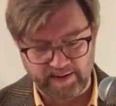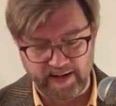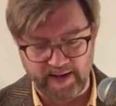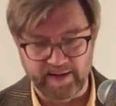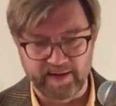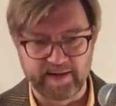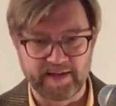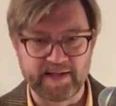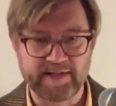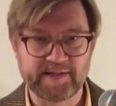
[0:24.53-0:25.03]

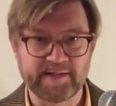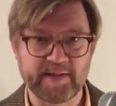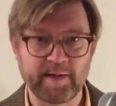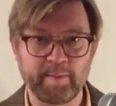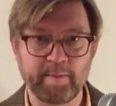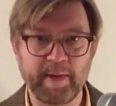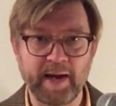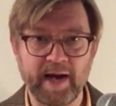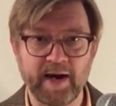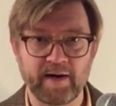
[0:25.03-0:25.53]
and is the
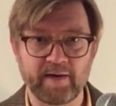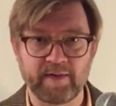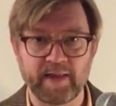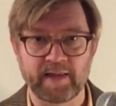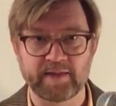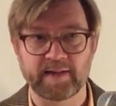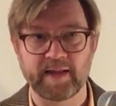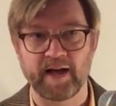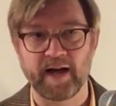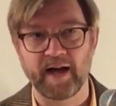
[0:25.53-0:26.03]
beer
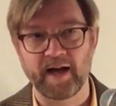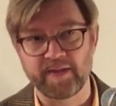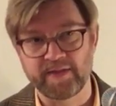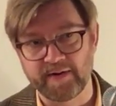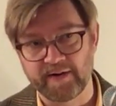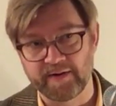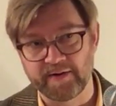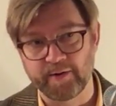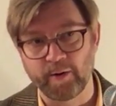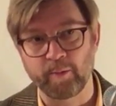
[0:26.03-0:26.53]
that
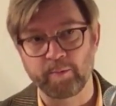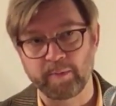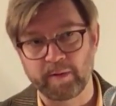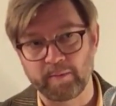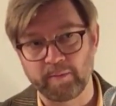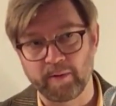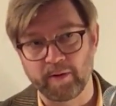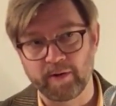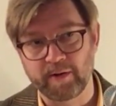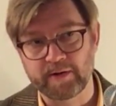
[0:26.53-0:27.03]
other
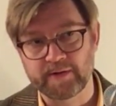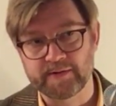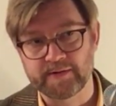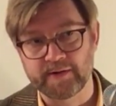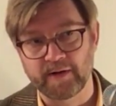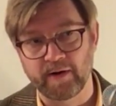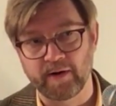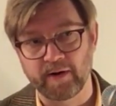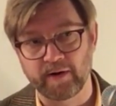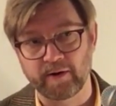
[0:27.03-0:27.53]

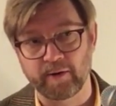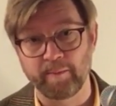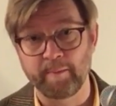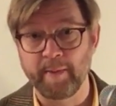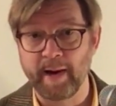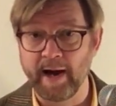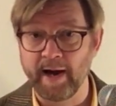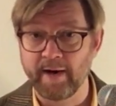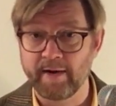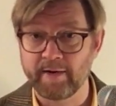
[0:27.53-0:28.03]
Doppelbocks are
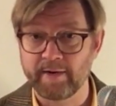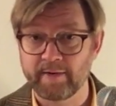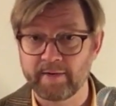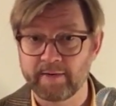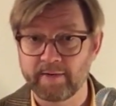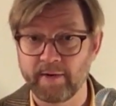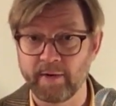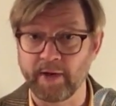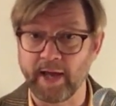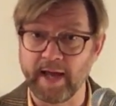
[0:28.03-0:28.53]
compared
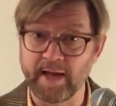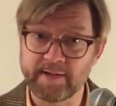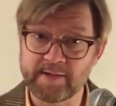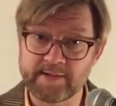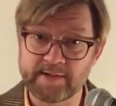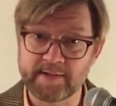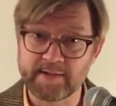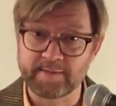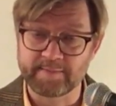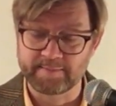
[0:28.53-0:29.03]

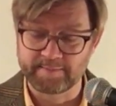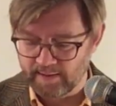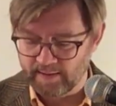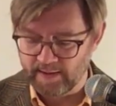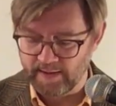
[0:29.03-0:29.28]
against.